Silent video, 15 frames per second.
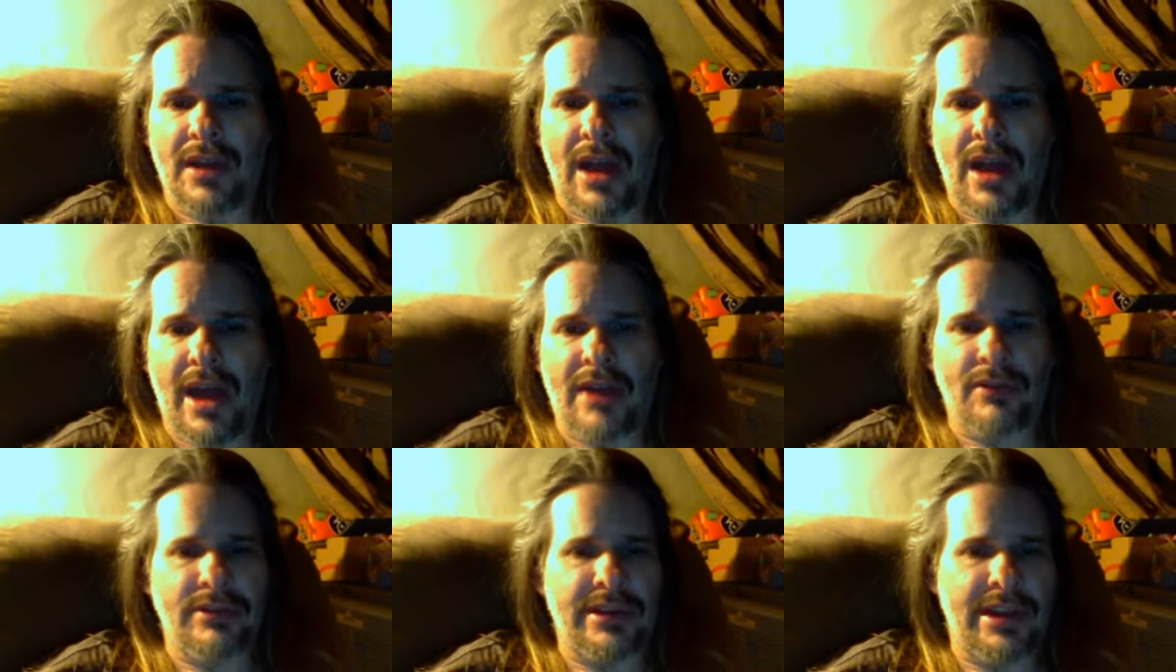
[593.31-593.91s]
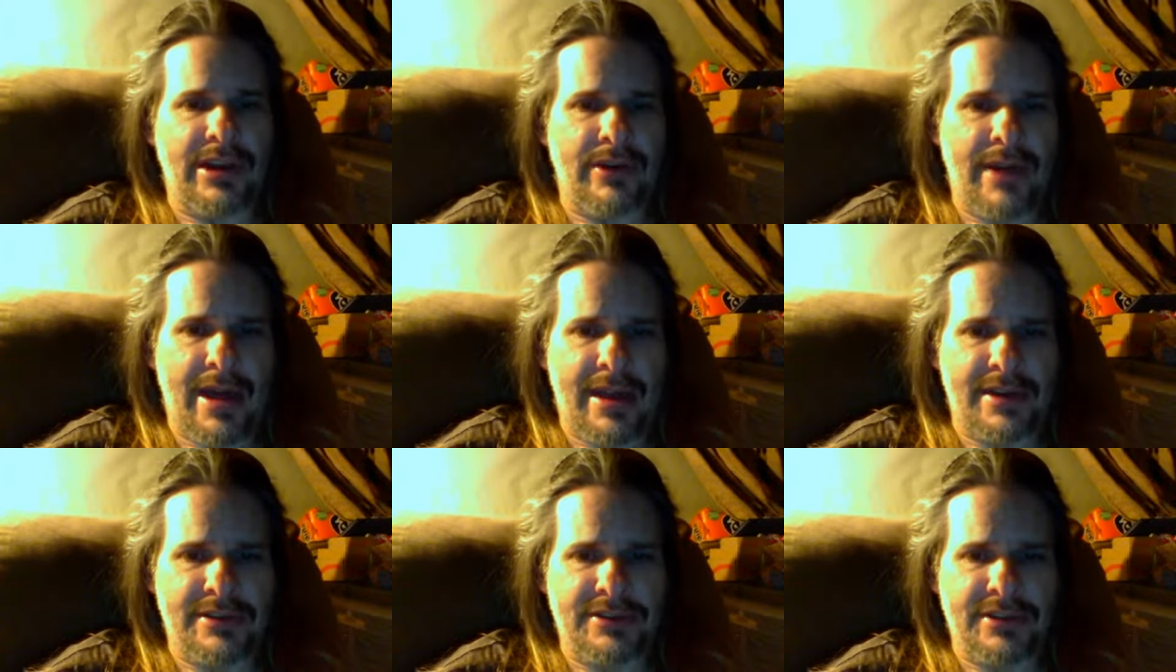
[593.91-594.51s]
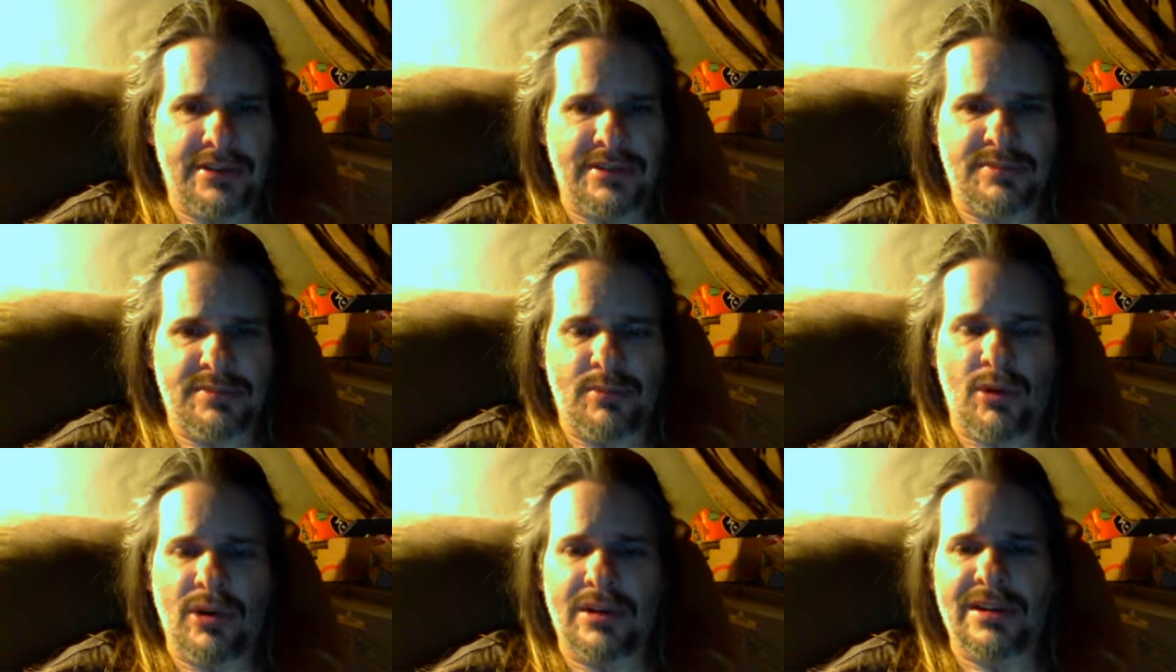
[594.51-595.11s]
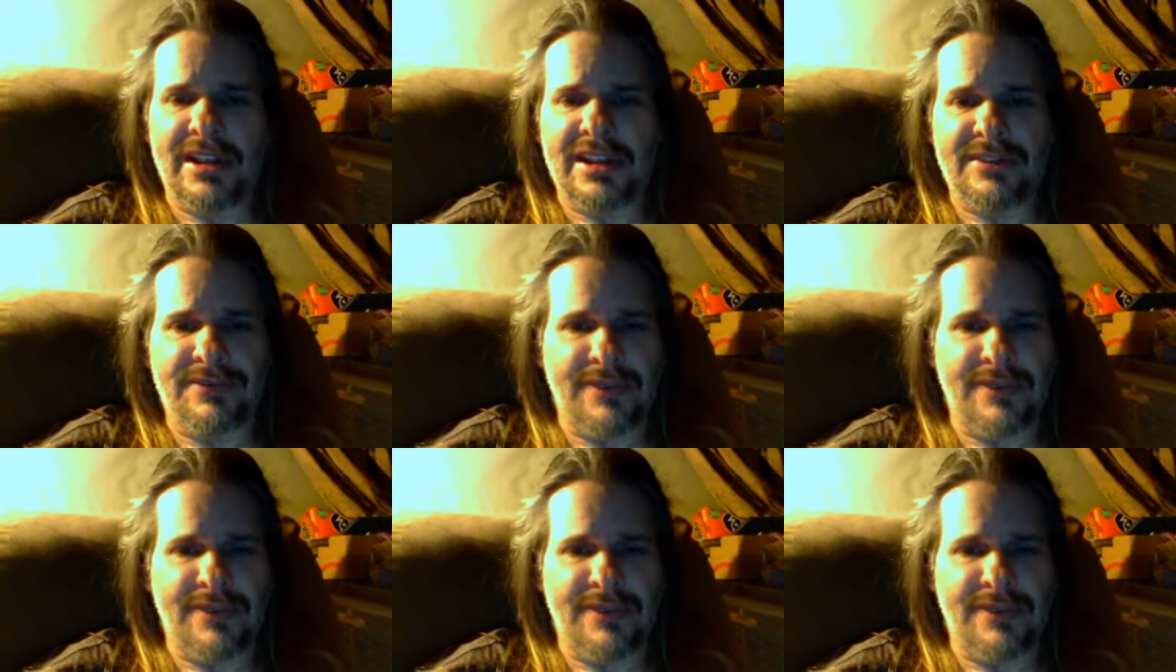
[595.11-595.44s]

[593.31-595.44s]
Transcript: I don't care attitudes, more or less